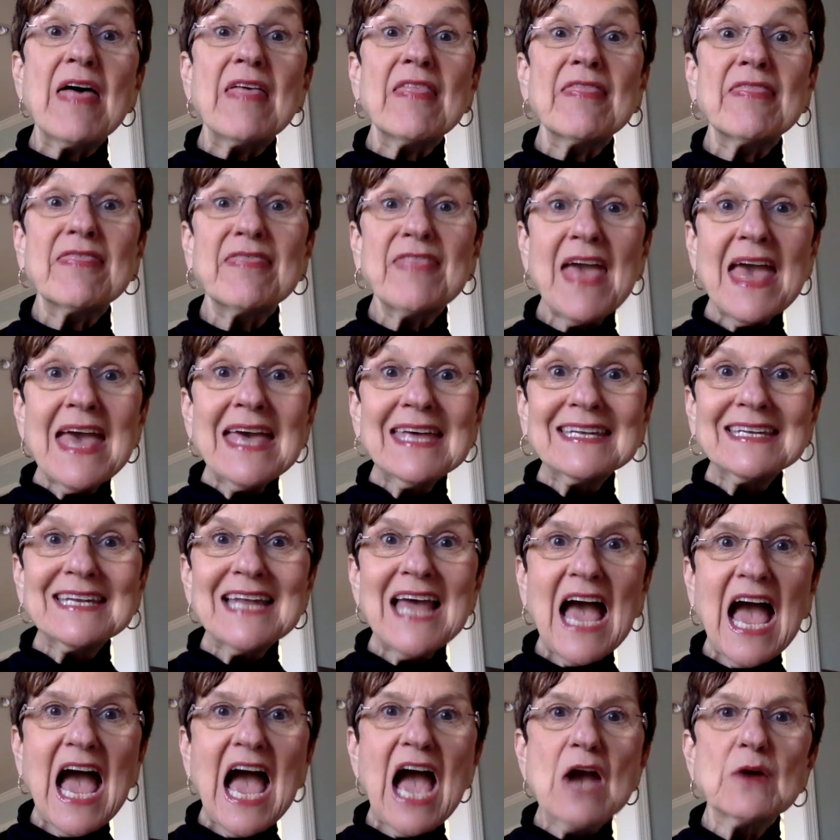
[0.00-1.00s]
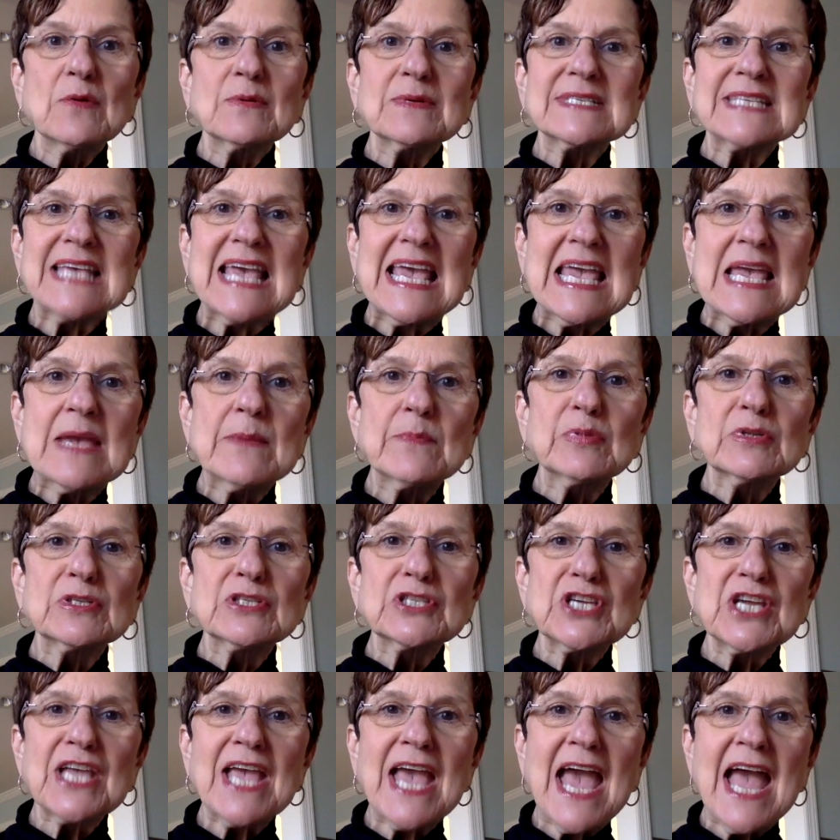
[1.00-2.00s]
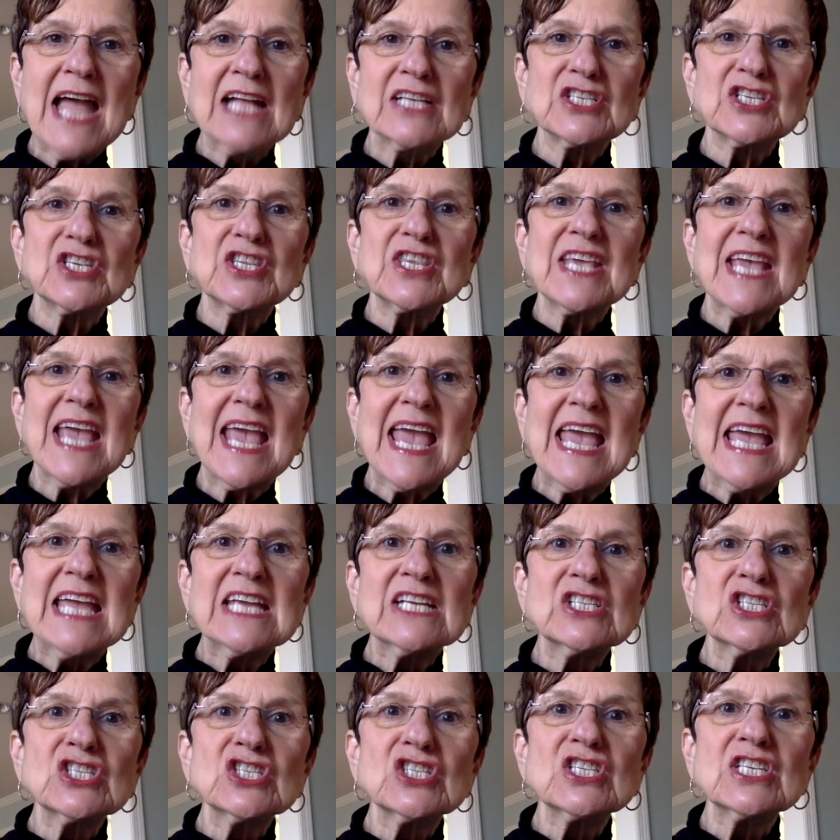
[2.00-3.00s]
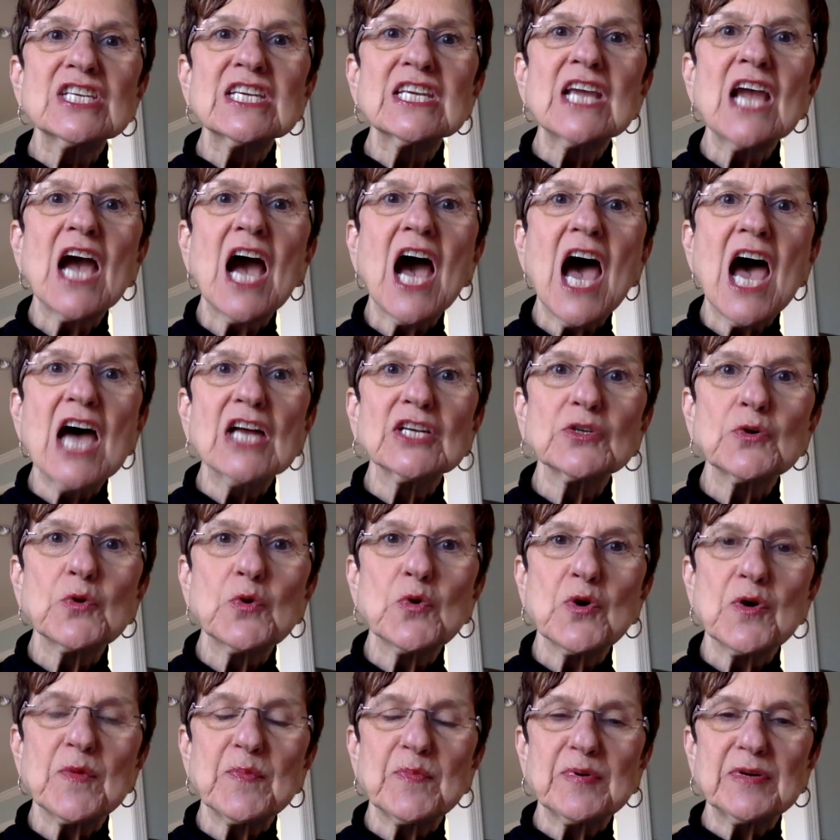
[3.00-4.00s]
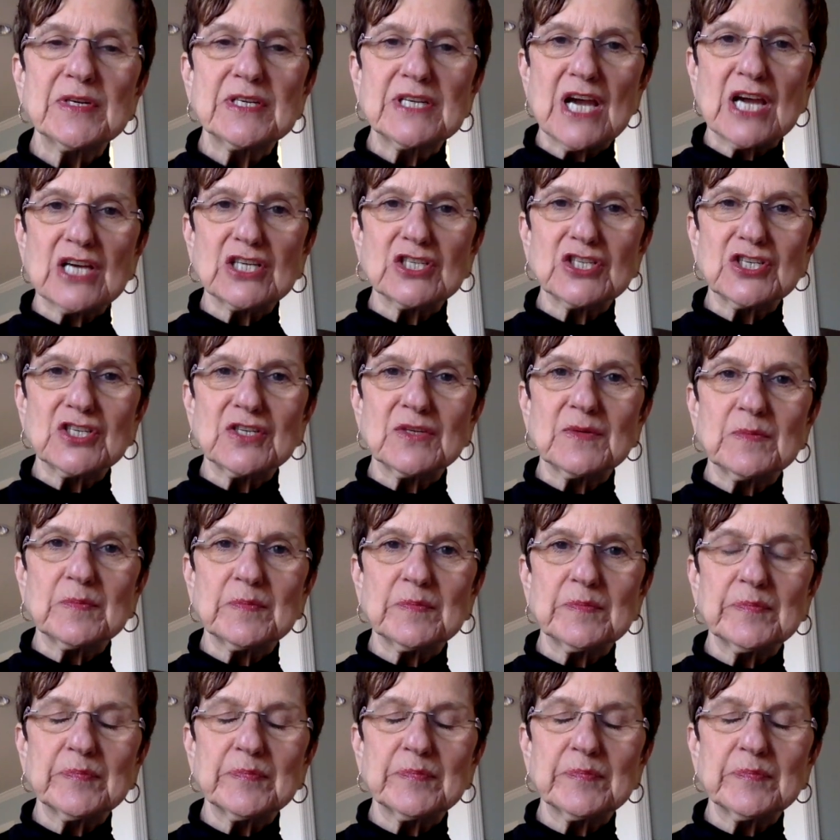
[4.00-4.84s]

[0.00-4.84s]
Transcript: Then I was able to catch the HD encore production.